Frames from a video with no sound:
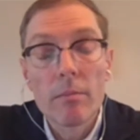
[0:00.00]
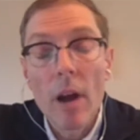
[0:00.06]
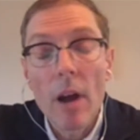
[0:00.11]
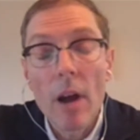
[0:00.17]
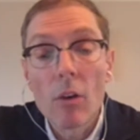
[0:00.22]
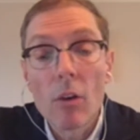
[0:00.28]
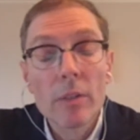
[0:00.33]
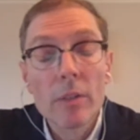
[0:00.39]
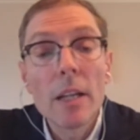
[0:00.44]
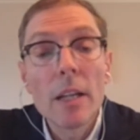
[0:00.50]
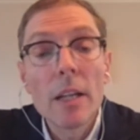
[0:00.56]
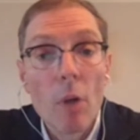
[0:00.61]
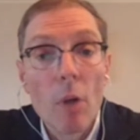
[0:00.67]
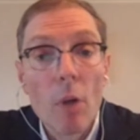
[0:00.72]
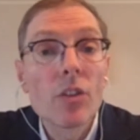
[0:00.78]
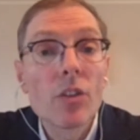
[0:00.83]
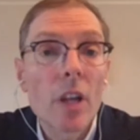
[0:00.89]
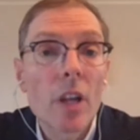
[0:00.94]
really
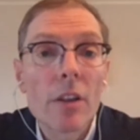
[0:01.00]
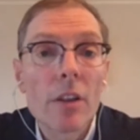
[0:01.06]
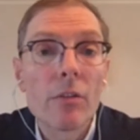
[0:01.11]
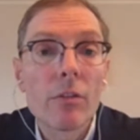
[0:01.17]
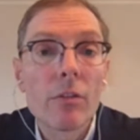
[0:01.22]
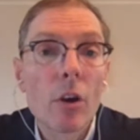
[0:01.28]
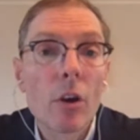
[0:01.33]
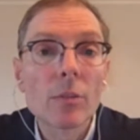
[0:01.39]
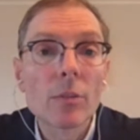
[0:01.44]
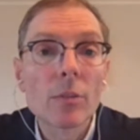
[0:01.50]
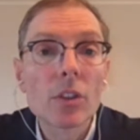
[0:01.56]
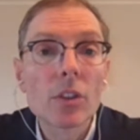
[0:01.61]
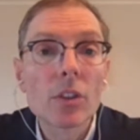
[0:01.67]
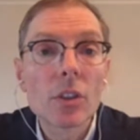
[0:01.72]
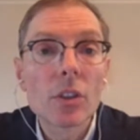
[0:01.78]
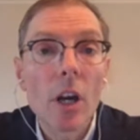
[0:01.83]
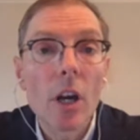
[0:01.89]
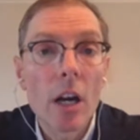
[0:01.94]
most other
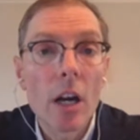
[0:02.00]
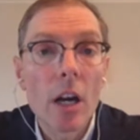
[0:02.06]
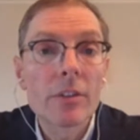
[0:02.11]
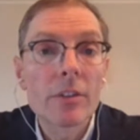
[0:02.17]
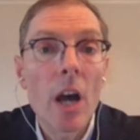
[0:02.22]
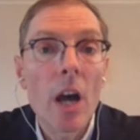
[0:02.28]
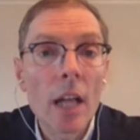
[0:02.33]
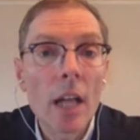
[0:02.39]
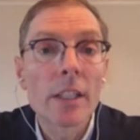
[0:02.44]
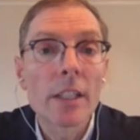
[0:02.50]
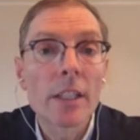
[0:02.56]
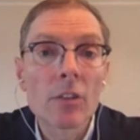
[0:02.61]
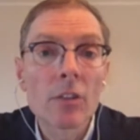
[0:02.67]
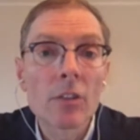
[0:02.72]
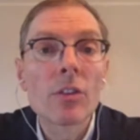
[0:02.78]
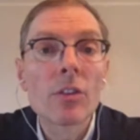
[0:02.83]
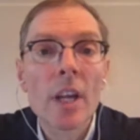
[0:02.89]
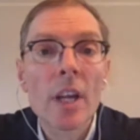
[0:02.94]
forms of
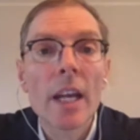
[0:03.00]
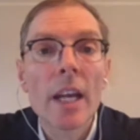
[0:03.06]
knowledge.